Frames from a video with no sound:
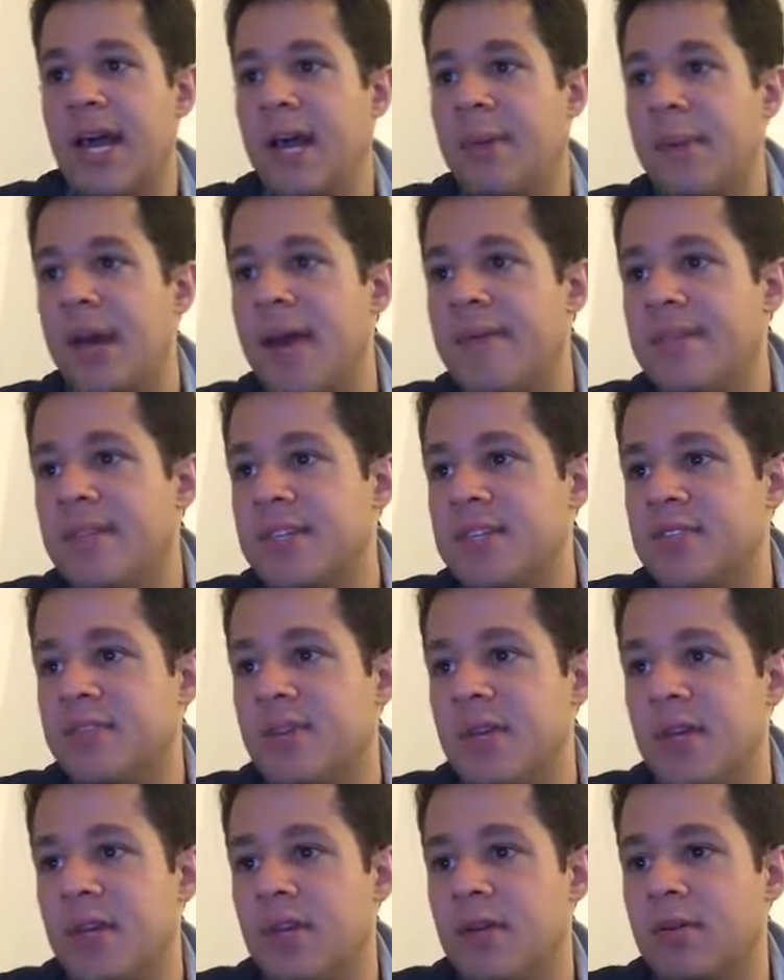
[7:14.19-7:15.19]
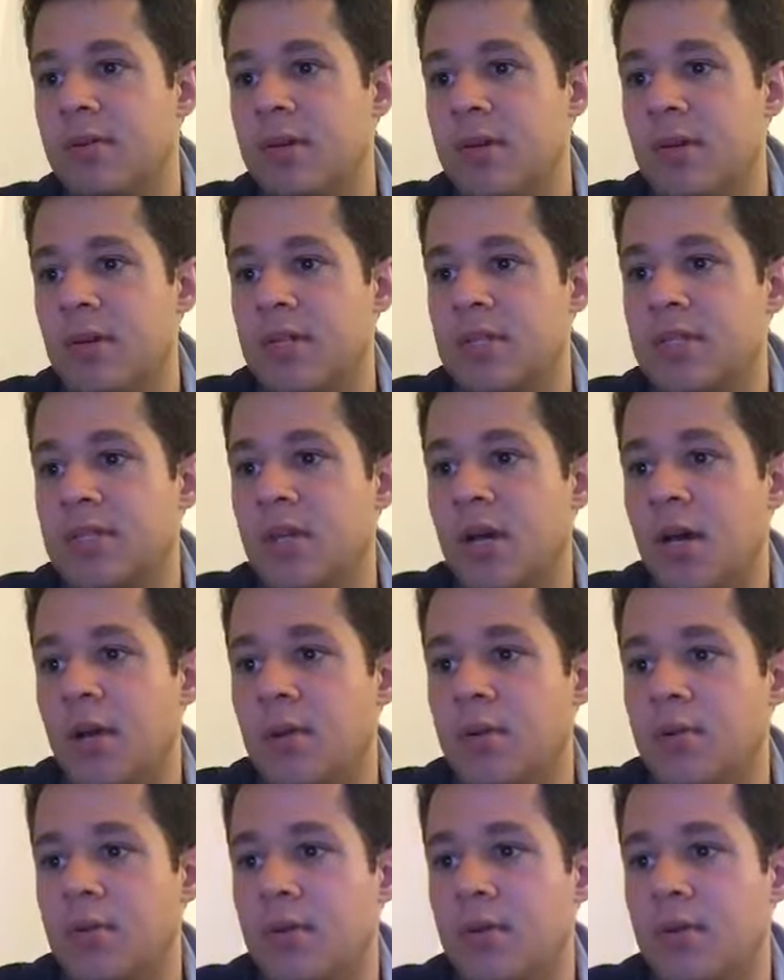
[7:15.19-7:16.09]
I'm having this video. So